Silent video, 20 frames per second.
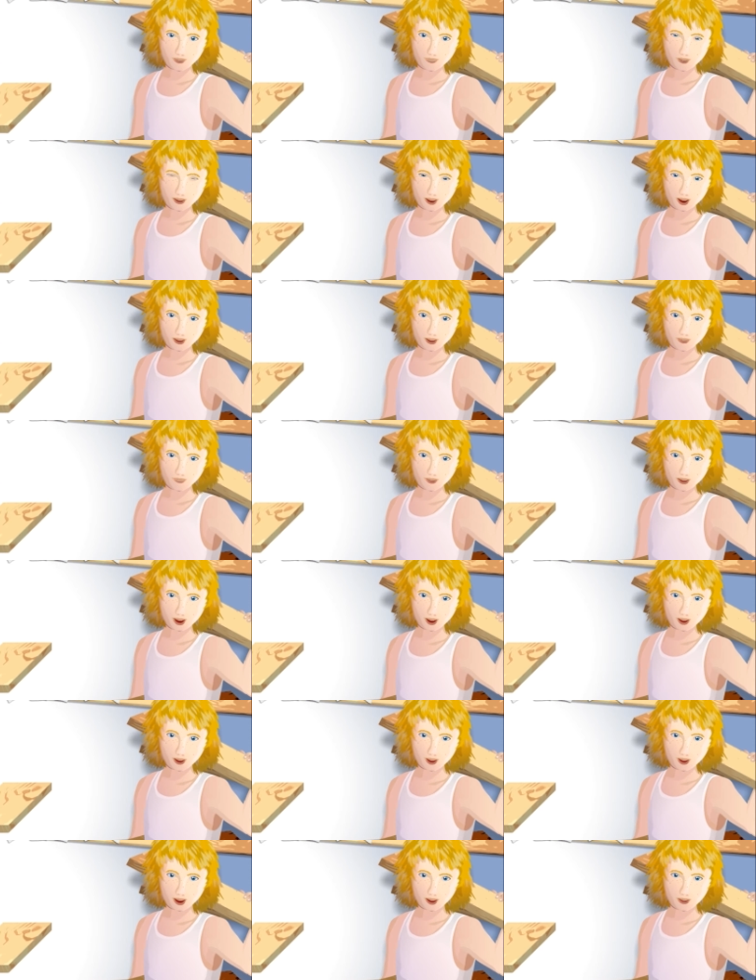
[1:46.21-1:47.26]
draw in a
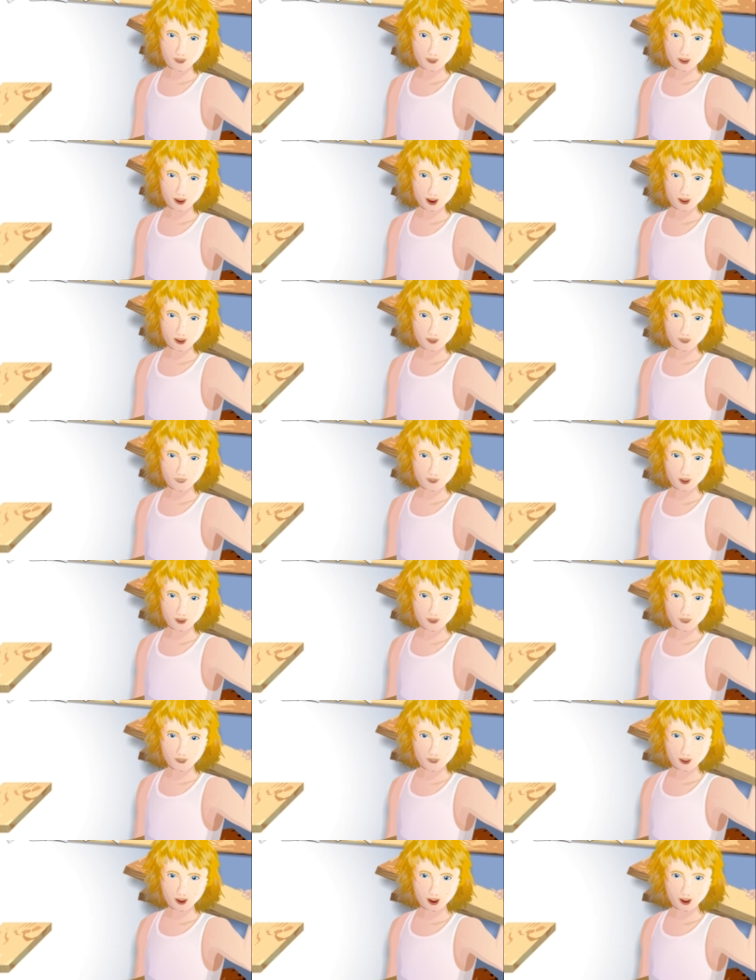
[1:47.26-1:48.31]
nice curved guide
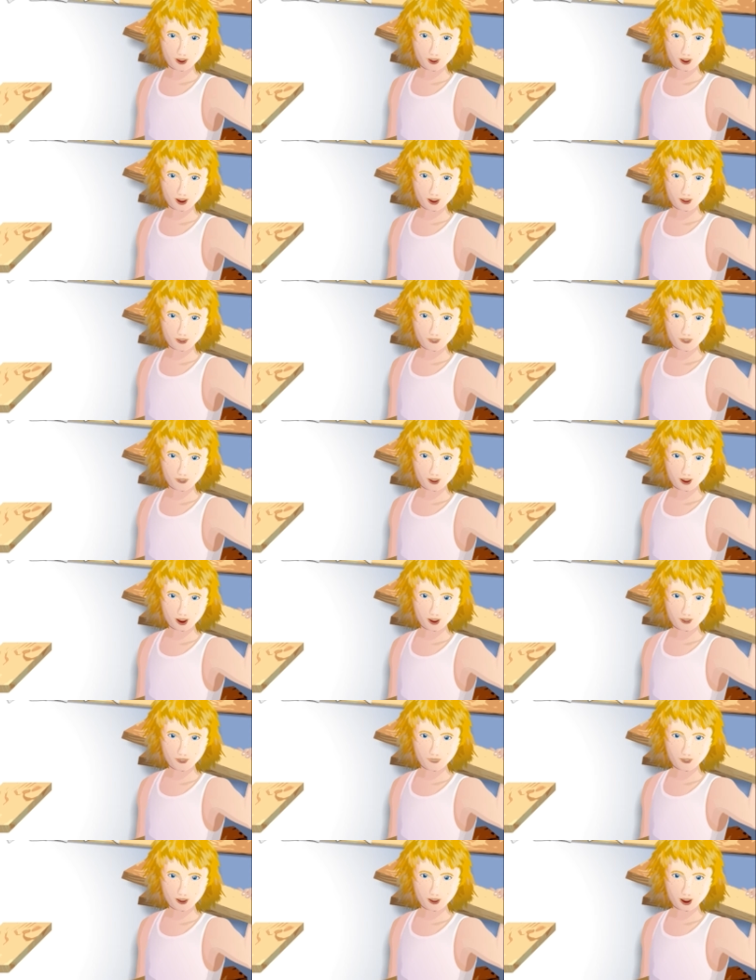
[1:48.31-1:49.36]
line and then cut off the
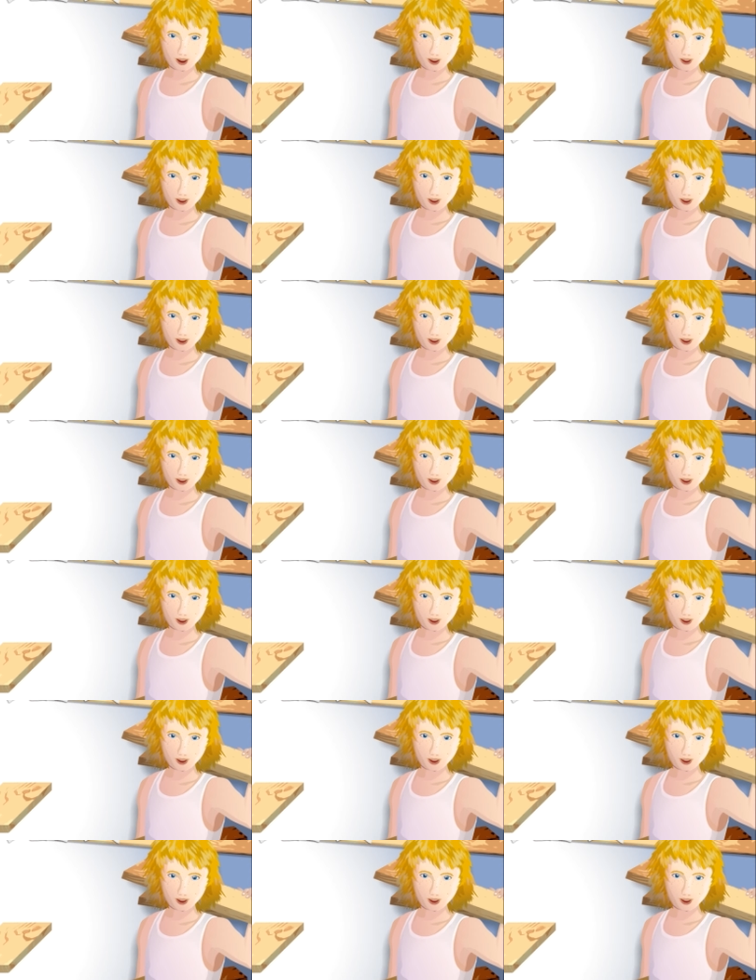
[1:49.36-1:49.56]
corners